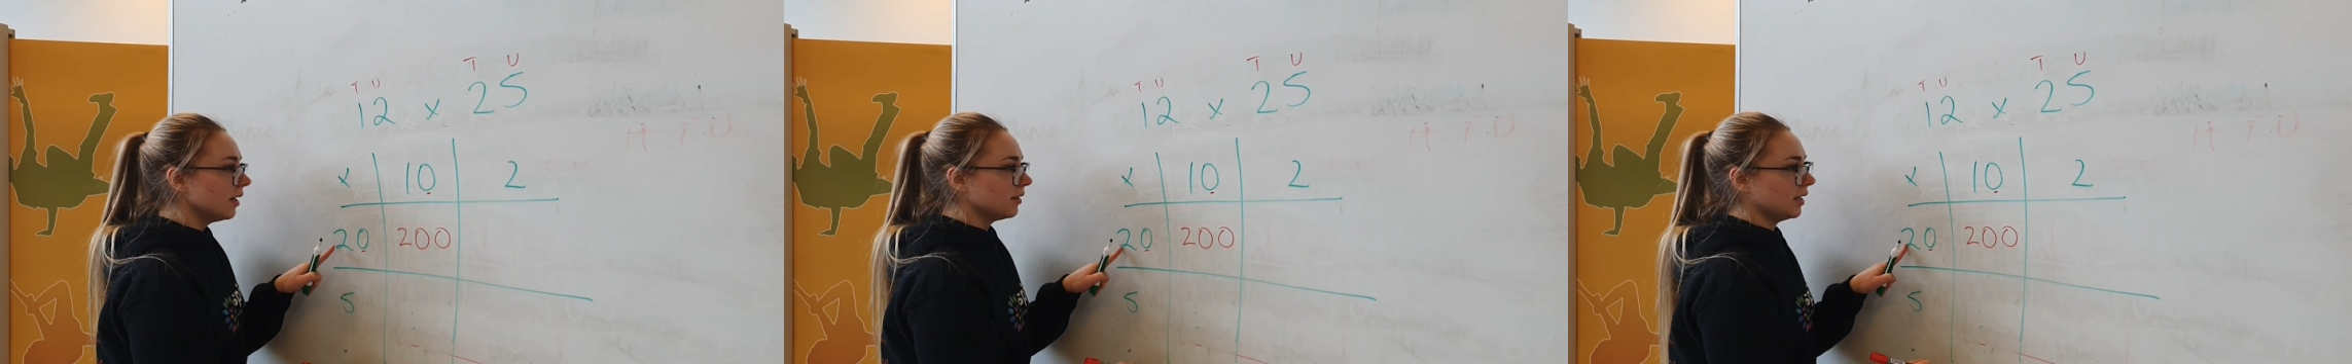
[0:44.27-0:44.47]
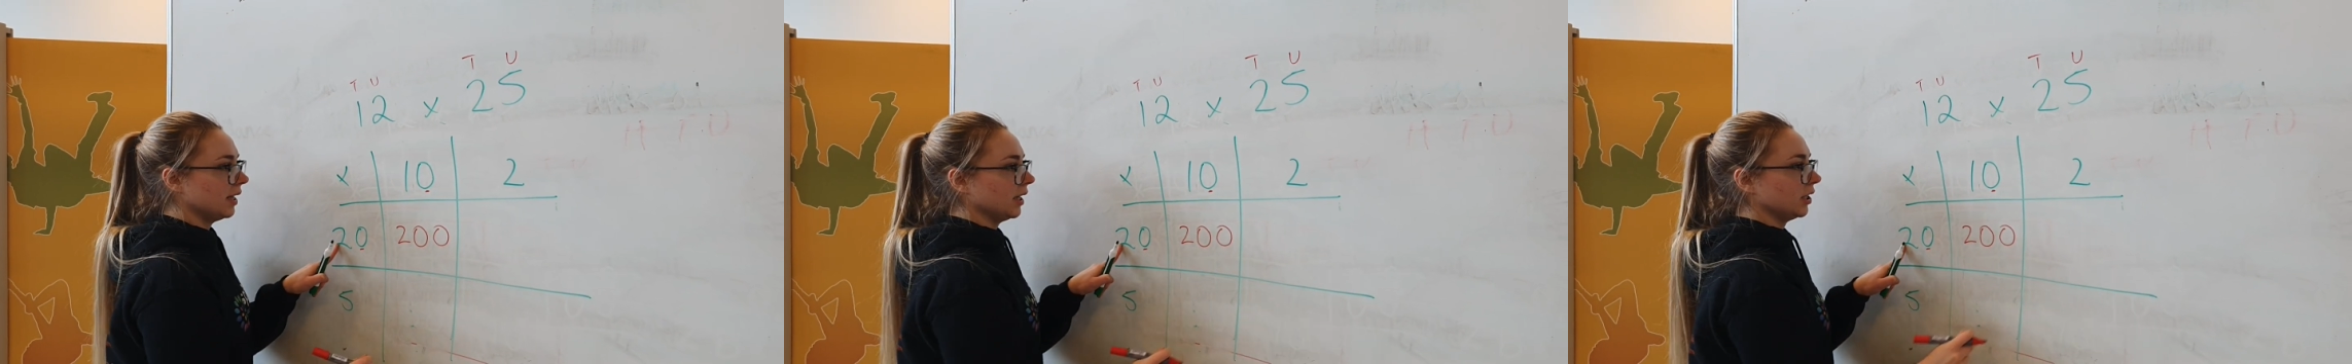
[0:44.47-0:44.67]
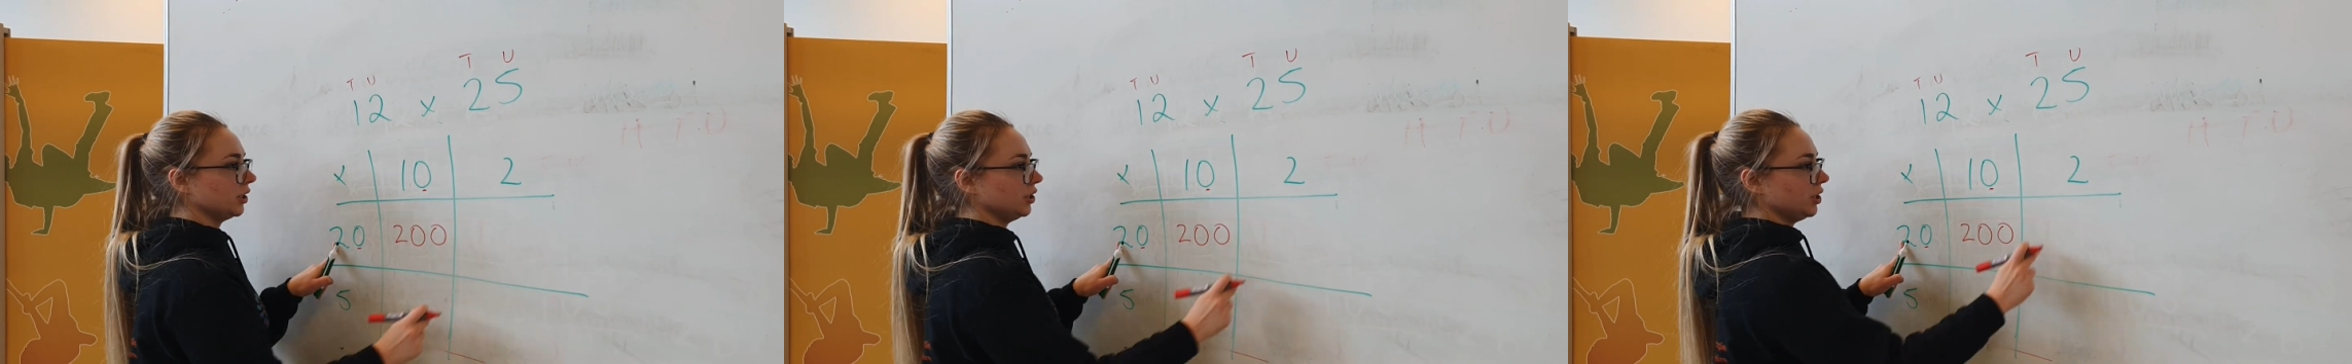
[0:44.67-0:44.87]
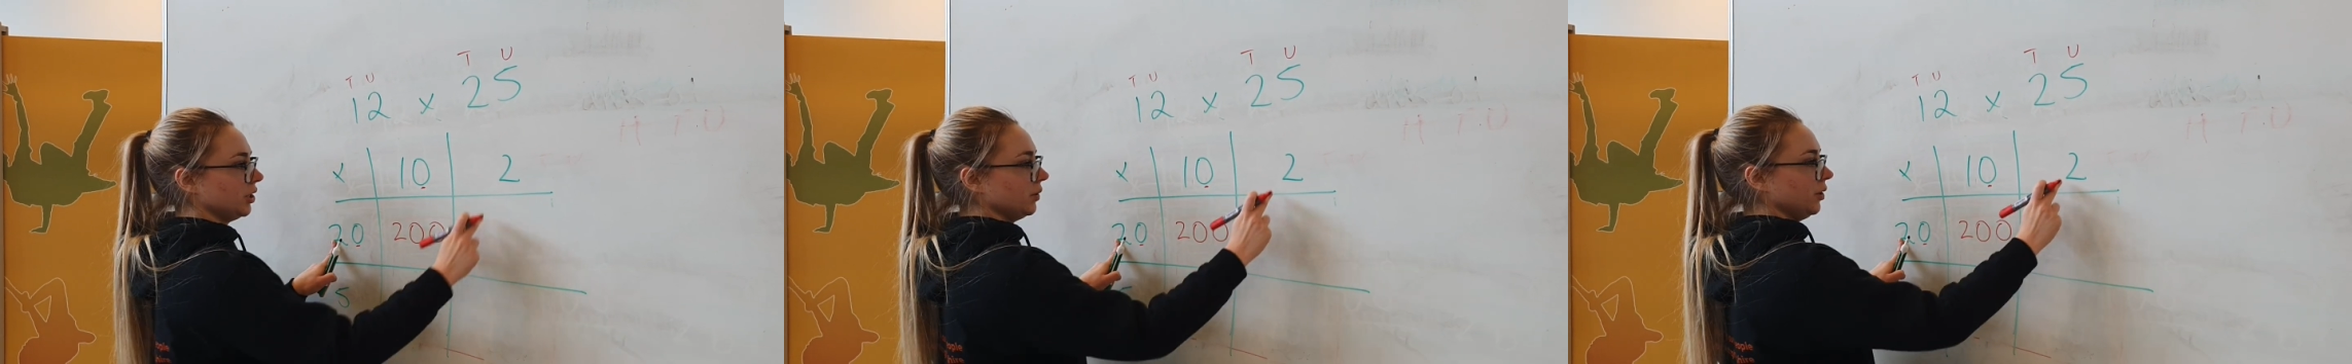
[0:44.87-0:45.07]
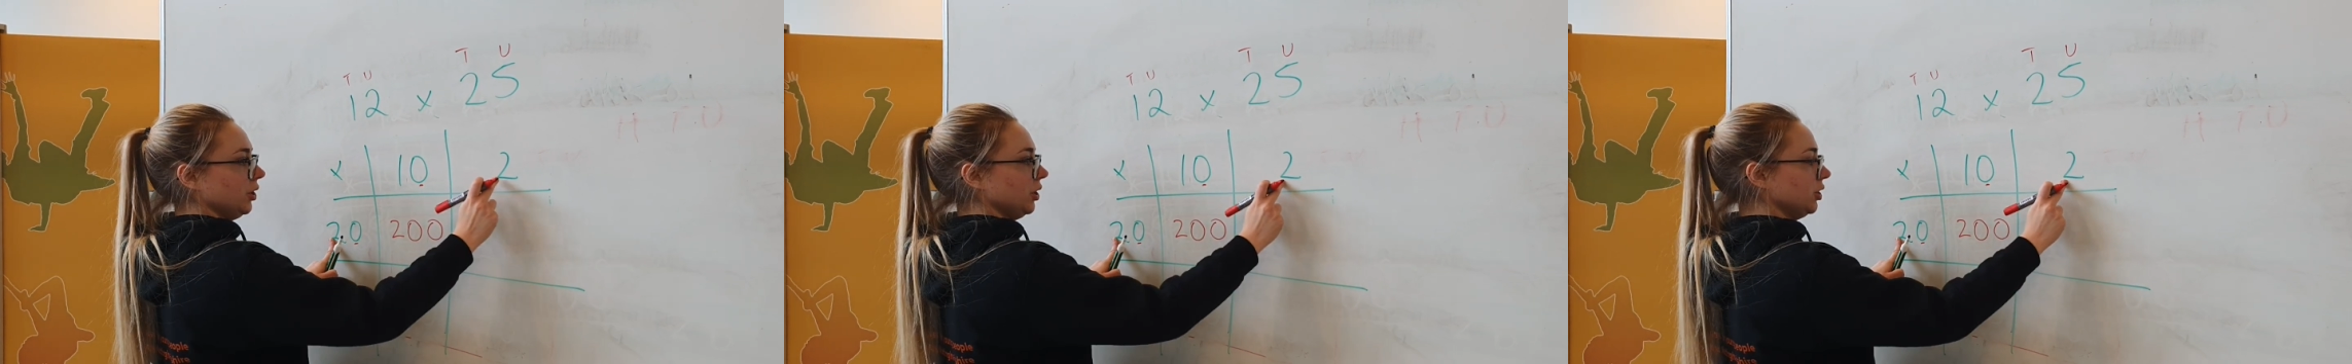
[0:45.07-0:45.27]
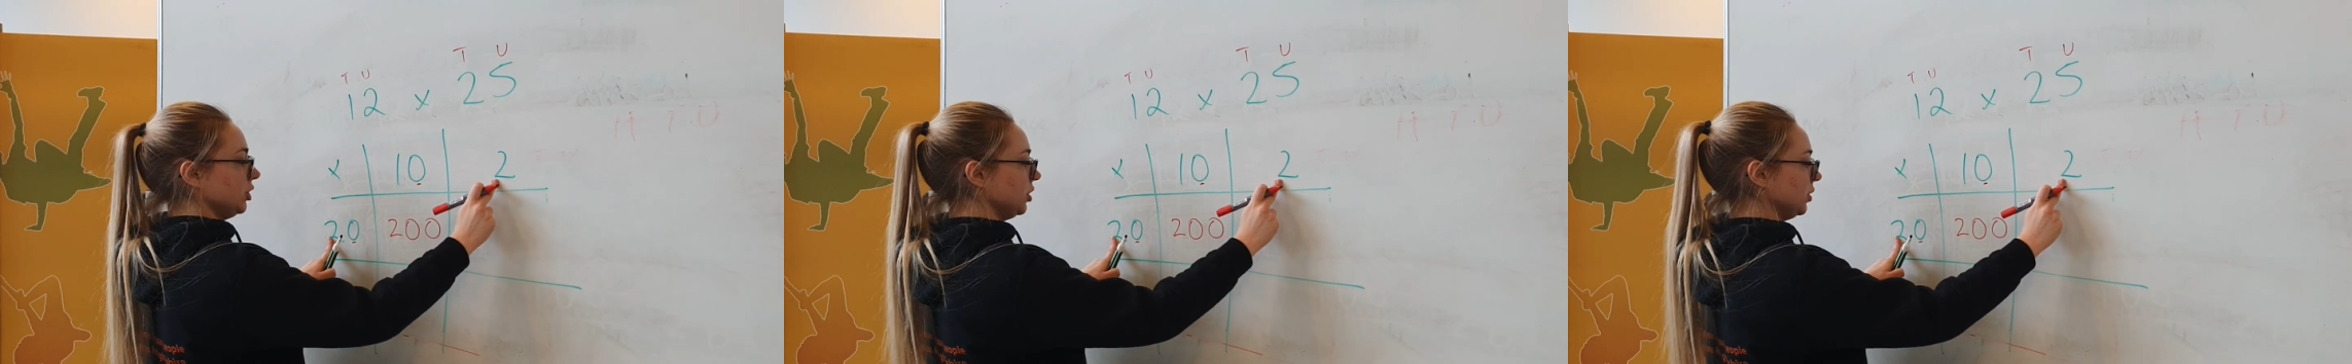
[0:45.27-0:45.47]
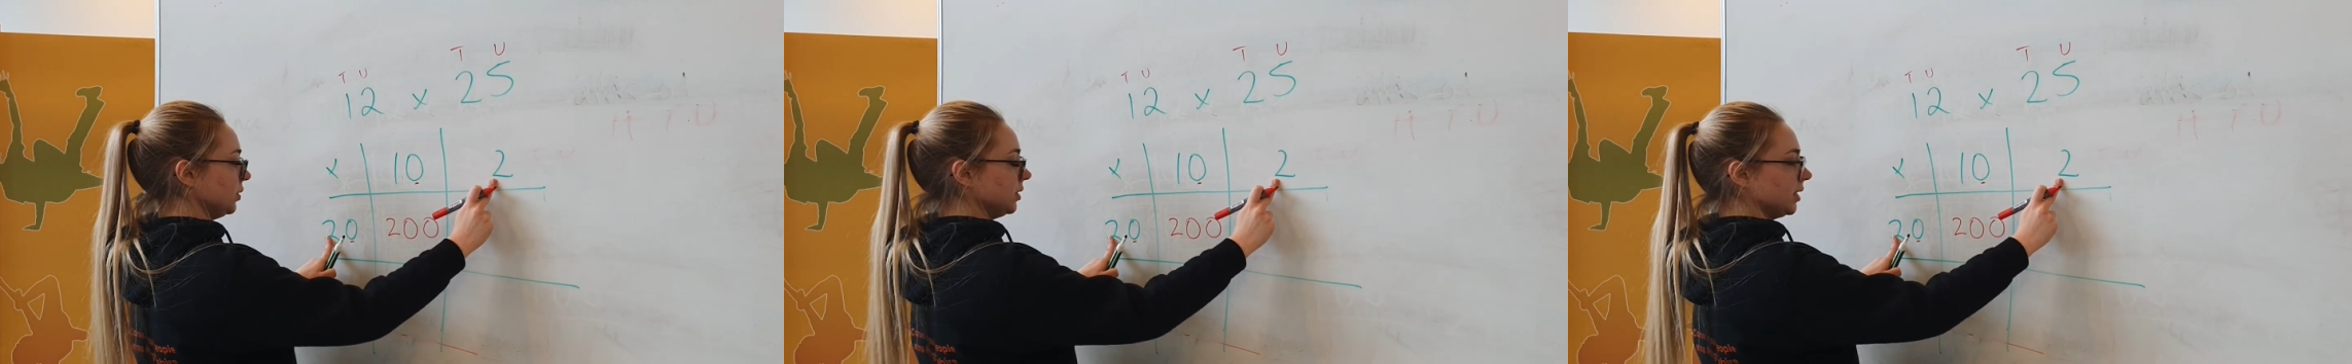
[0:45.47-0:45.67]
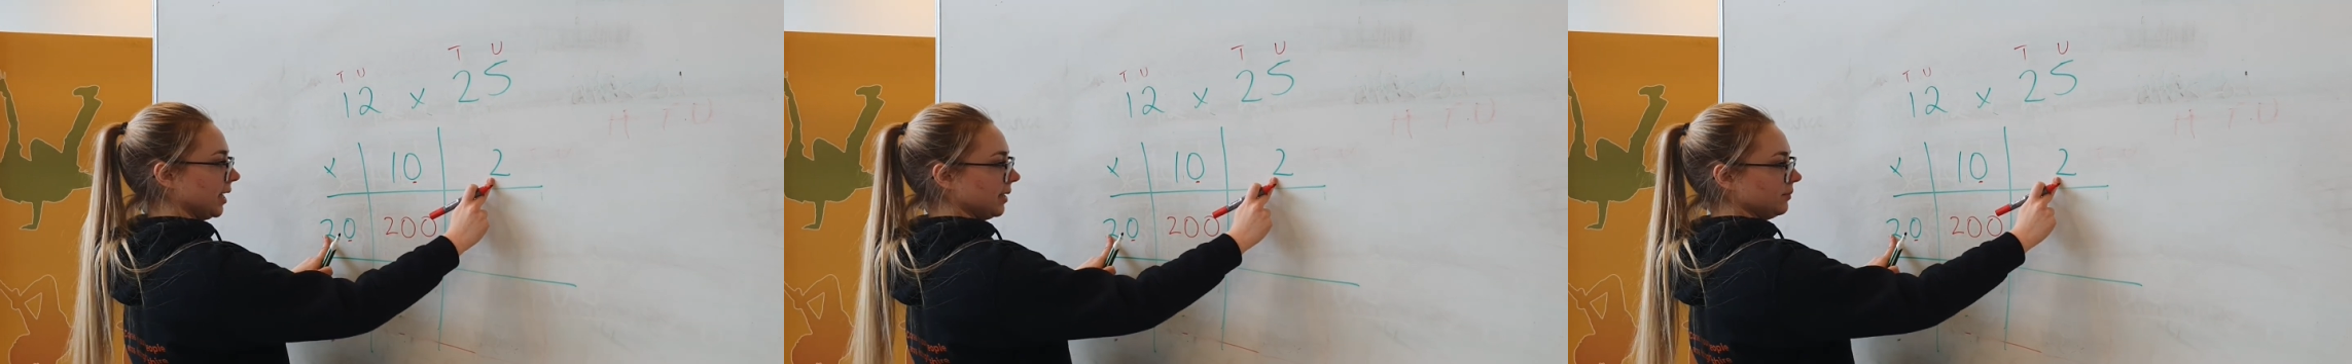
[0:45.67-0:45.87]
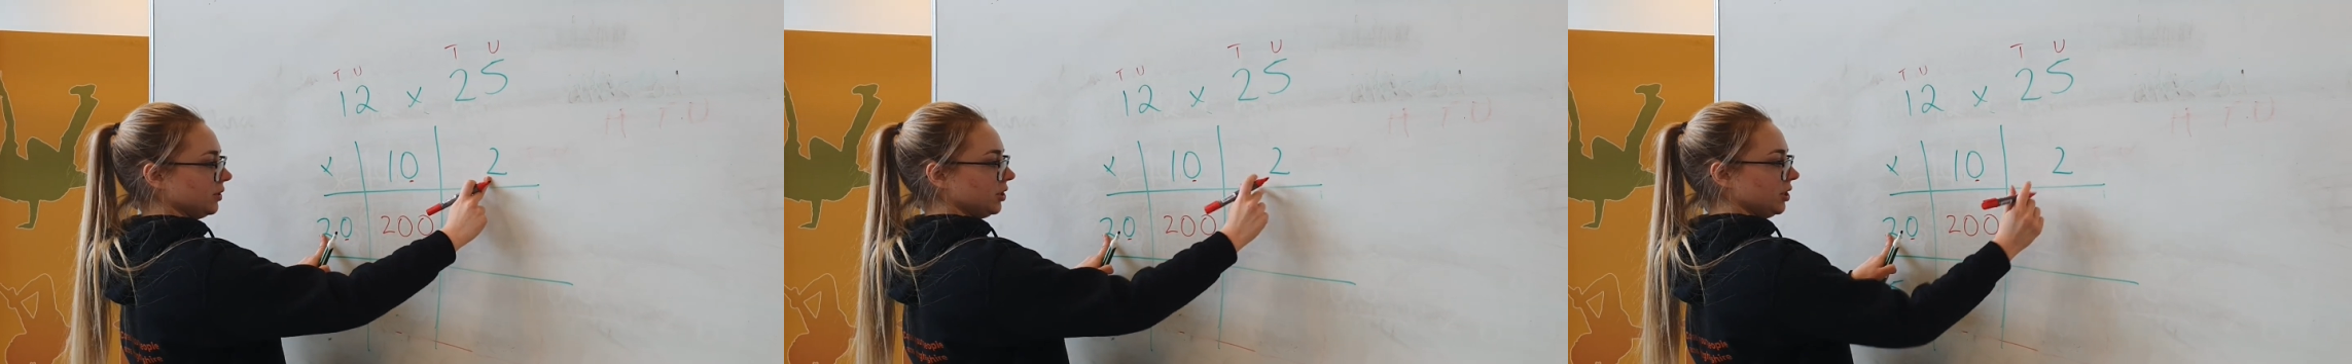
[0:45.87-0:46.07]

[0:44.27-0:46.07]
Then I can do 2 times